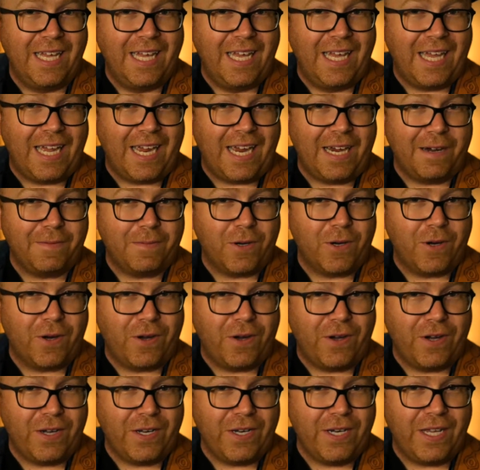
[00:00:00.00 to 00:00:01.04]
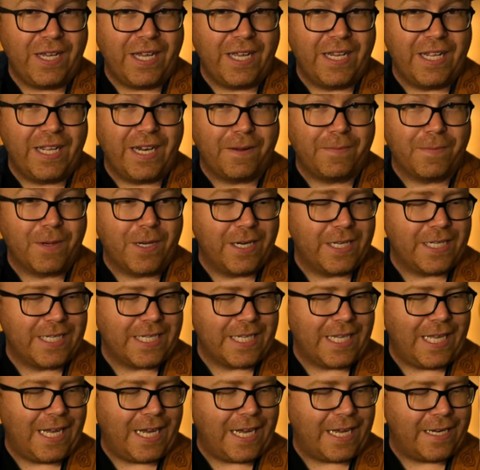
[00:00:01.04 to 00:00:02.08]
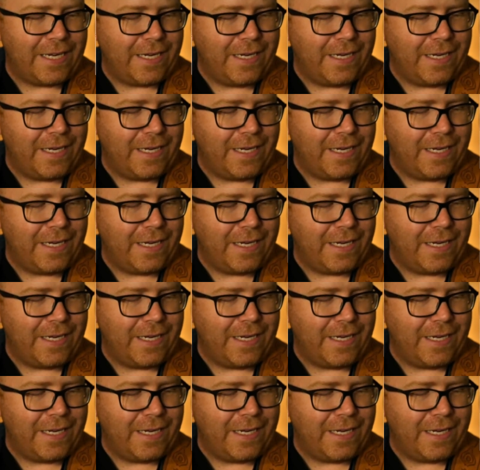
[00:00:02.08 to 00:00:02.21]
hammer on, and then I'm gonna slide.